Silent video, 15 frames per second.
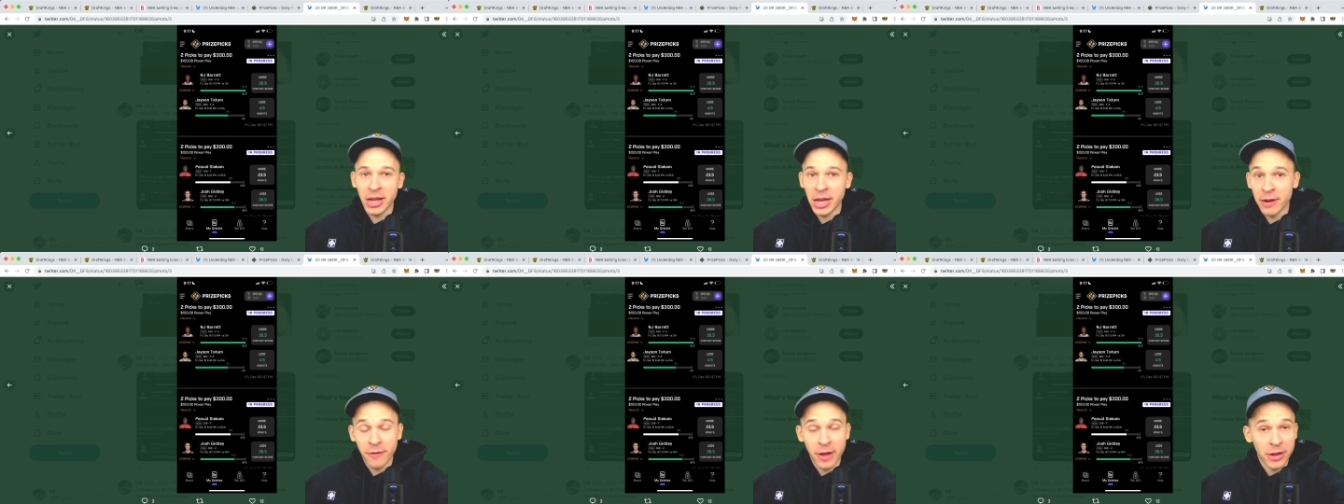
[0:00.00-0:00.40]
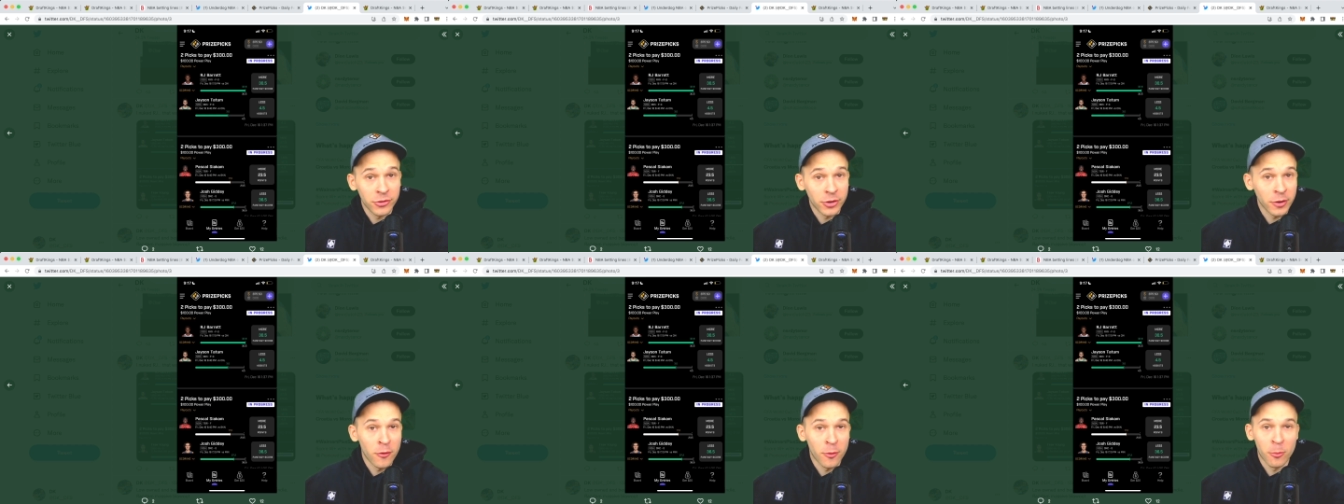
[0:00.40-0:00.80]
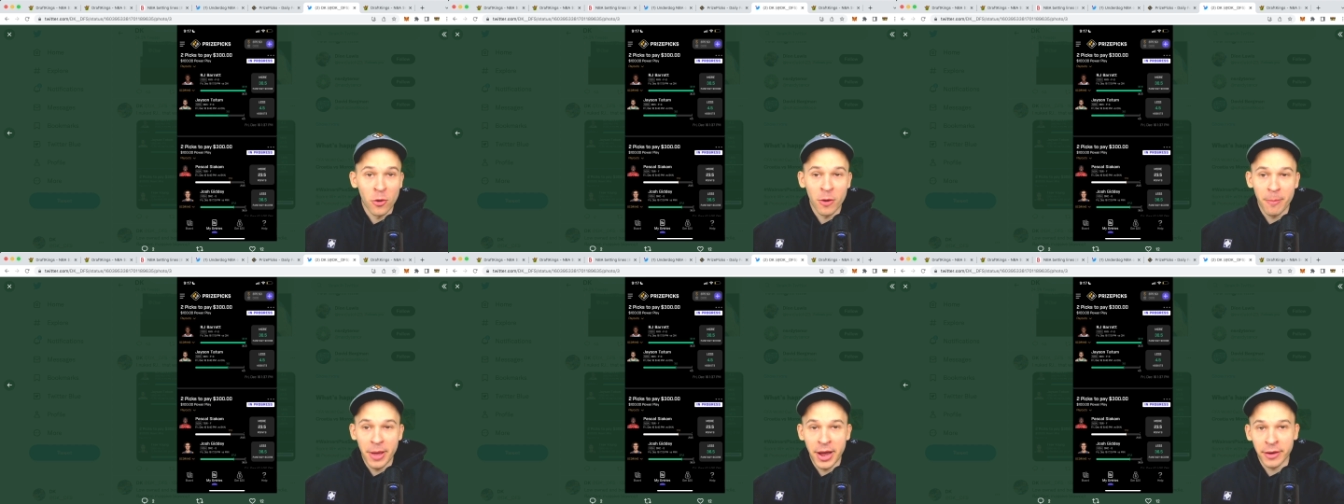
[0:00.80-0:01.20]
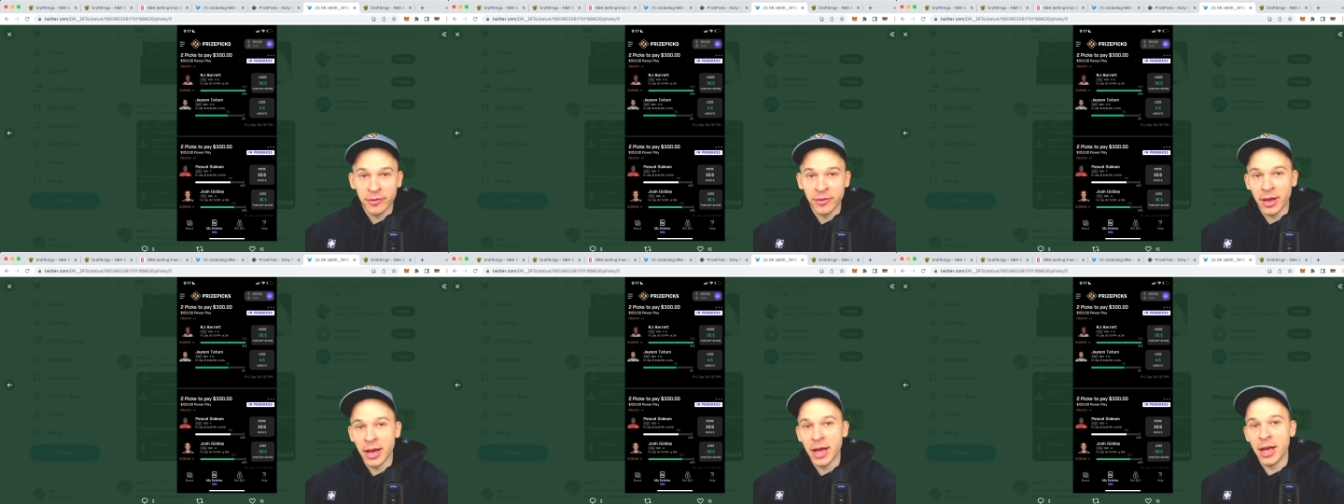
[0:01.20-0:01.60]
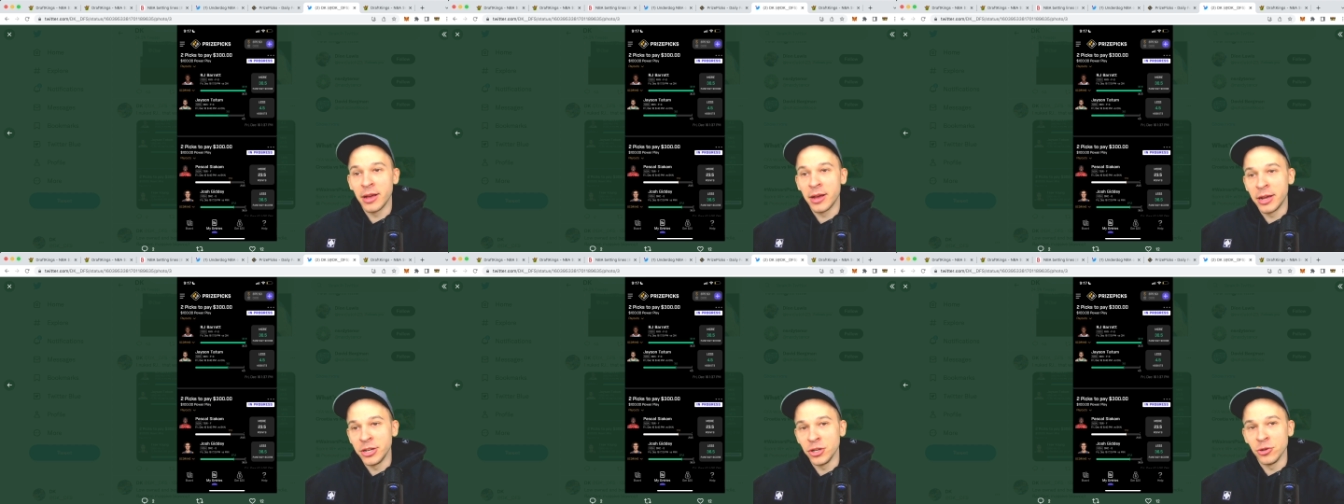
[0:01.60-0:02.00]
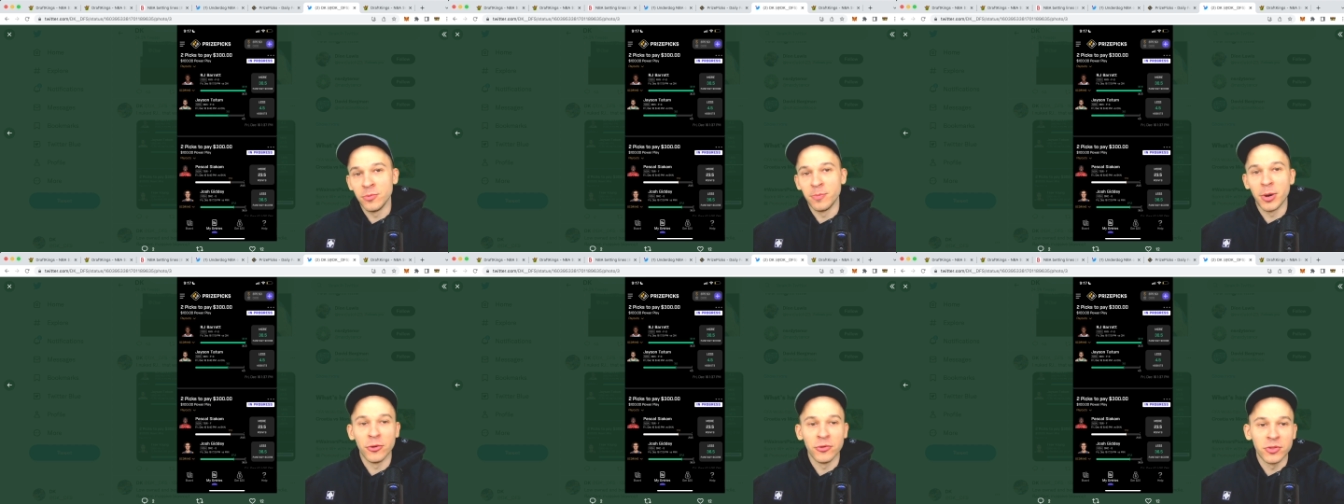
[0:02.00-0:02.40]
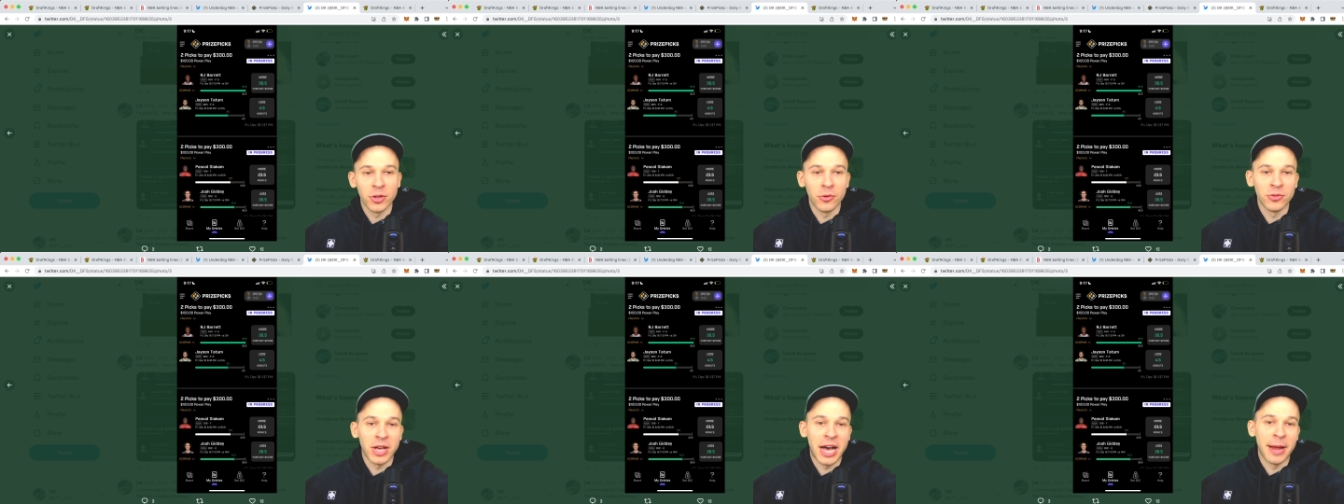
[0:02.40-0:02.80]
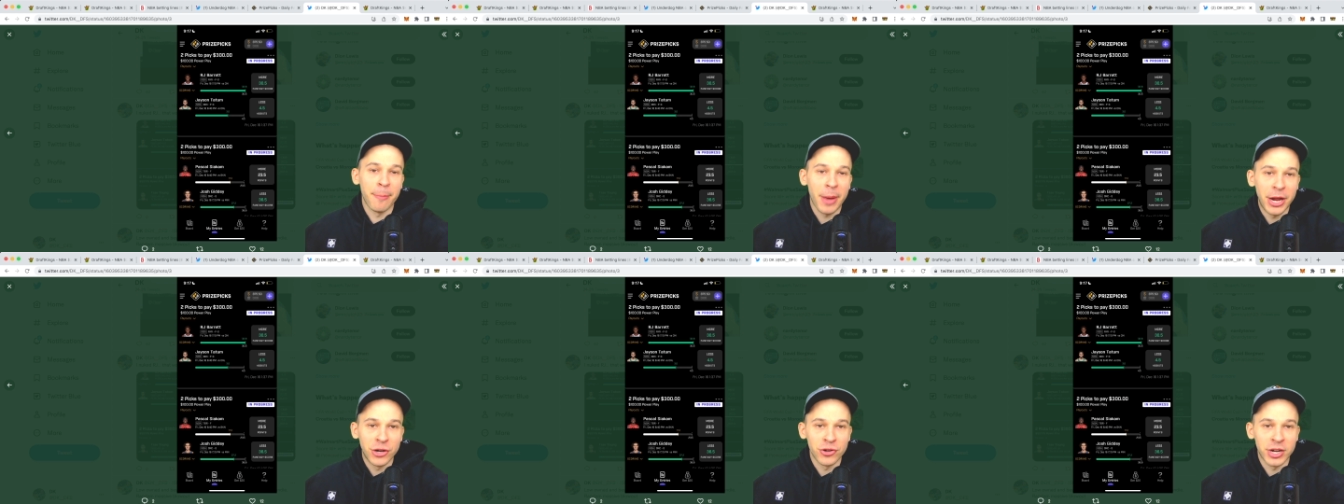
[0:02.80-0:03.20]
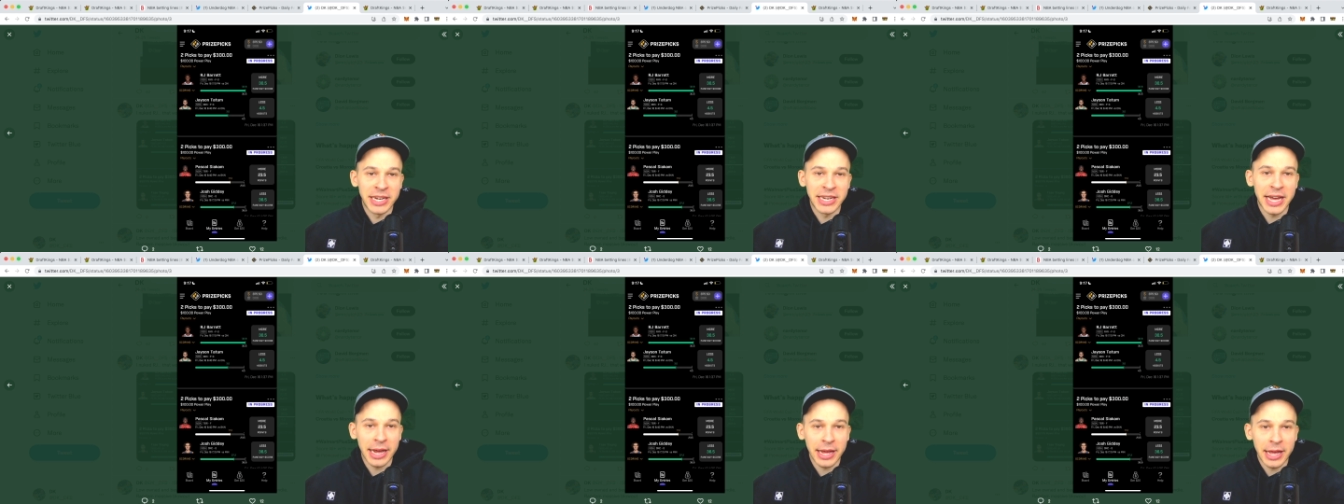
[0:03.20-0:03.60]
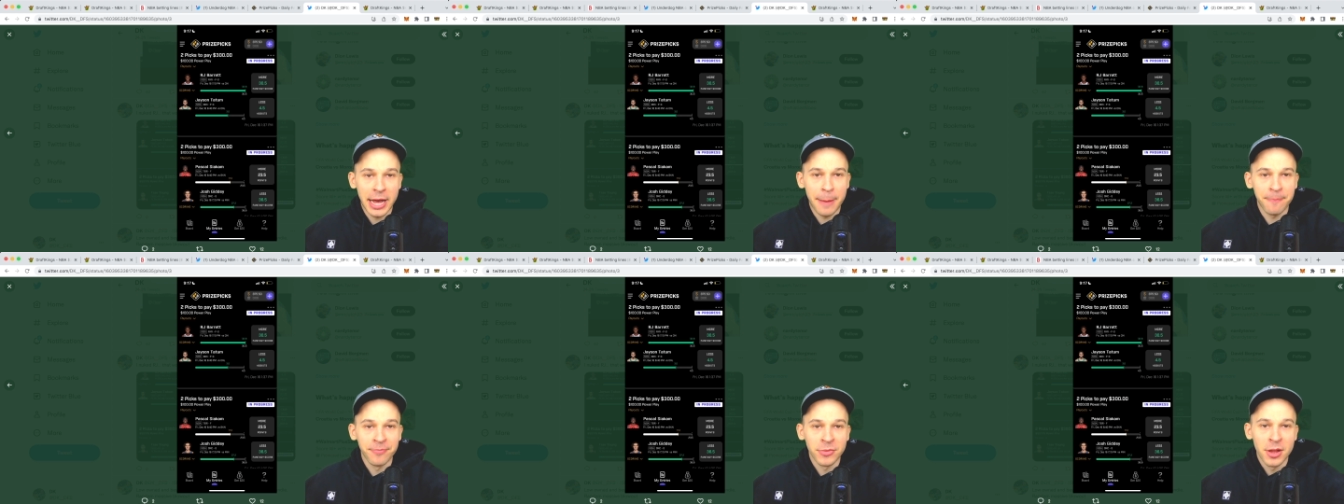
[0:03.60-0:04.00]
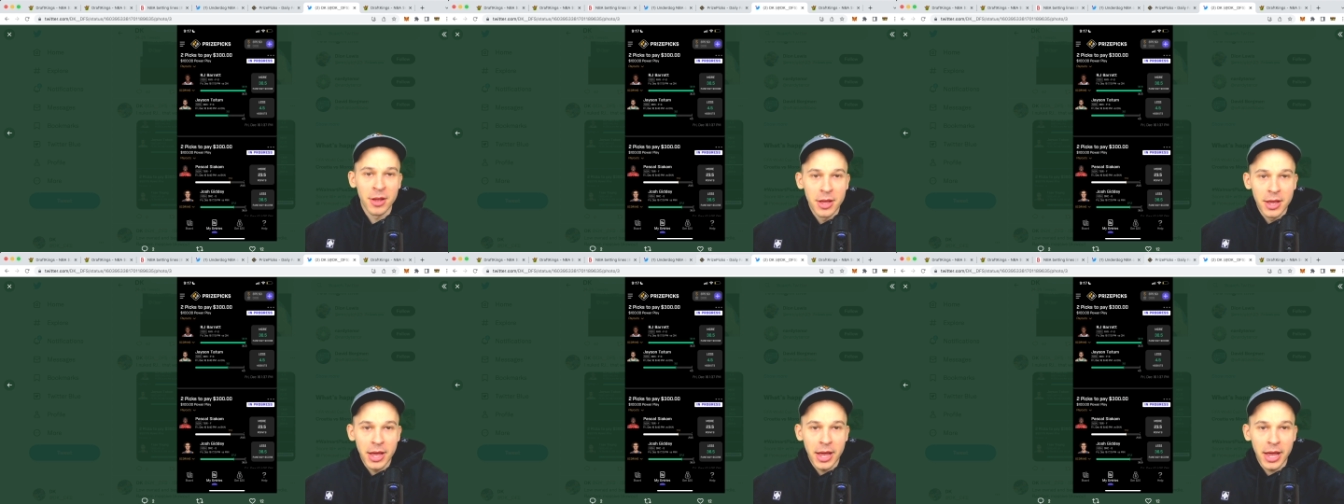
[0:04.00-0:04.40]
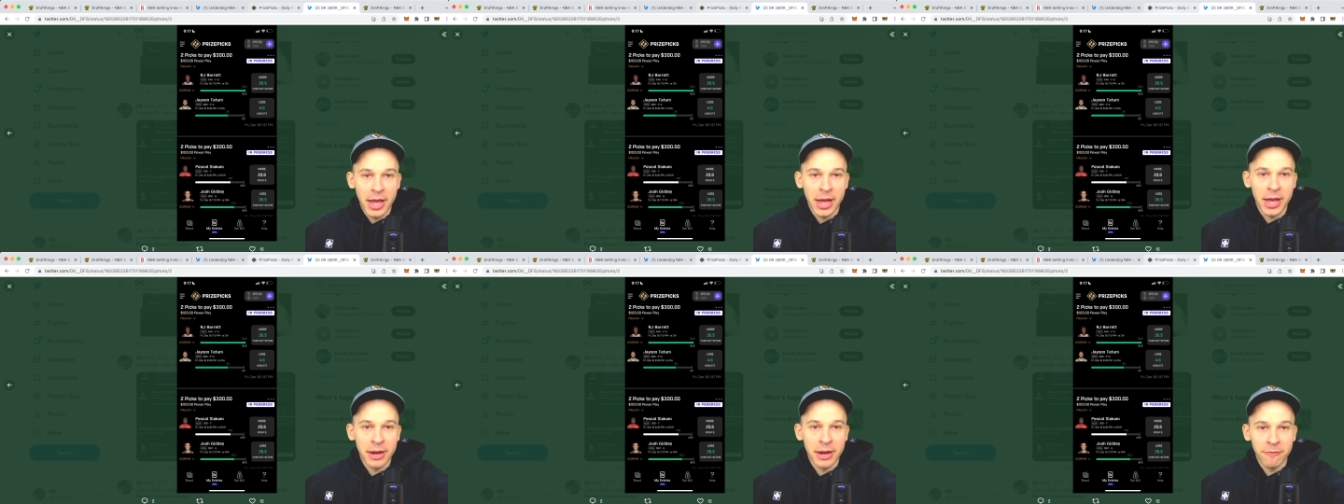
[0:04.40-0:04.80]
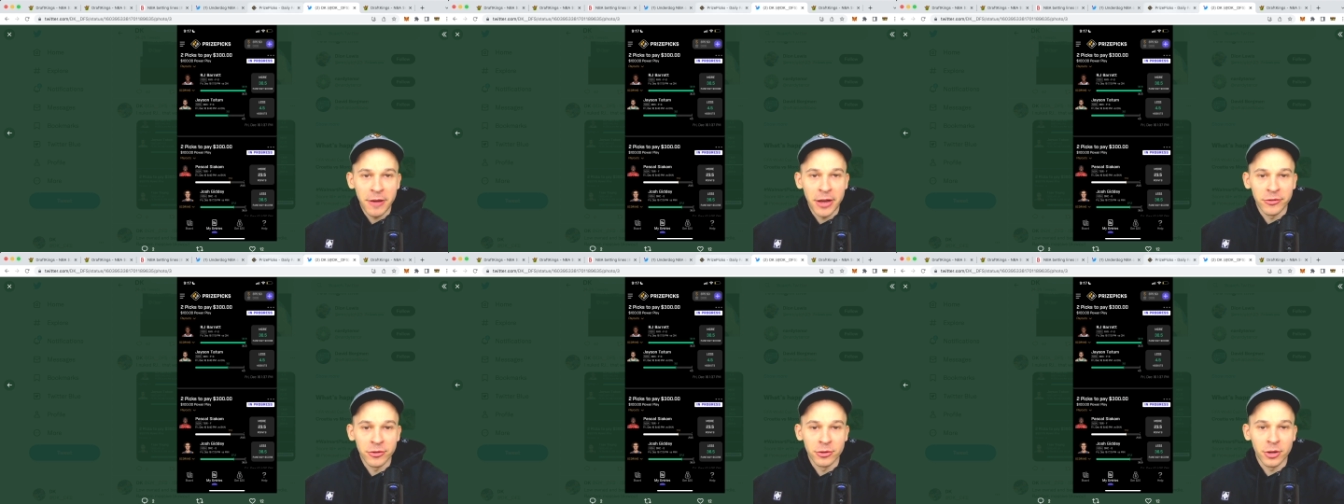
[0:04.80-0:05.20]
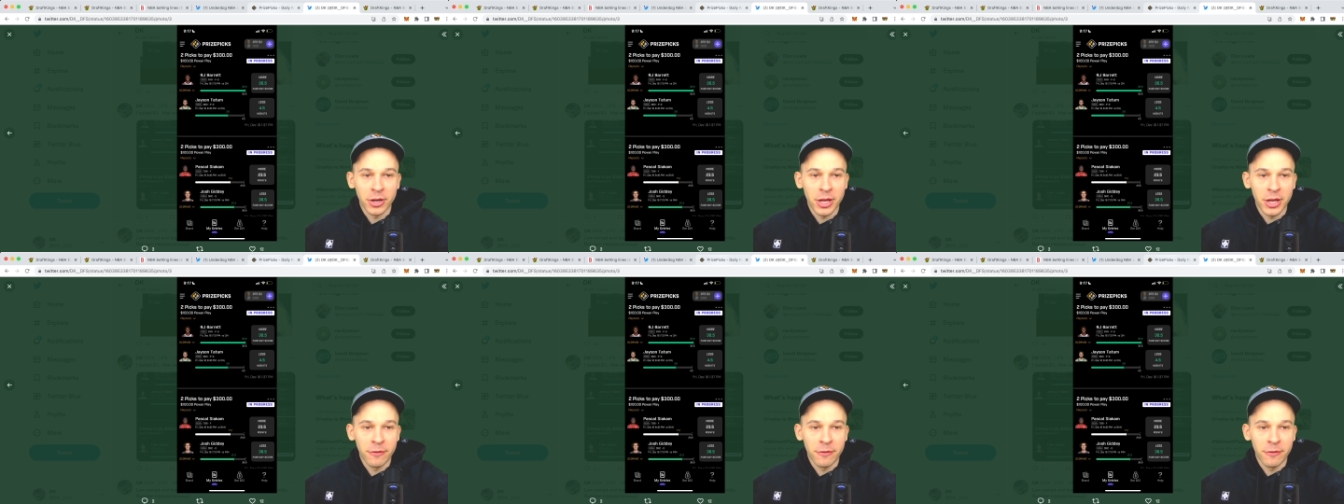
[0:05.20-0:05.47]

Again, if you guys look for more picks, I do post those on patreon.com. And if you guys are looking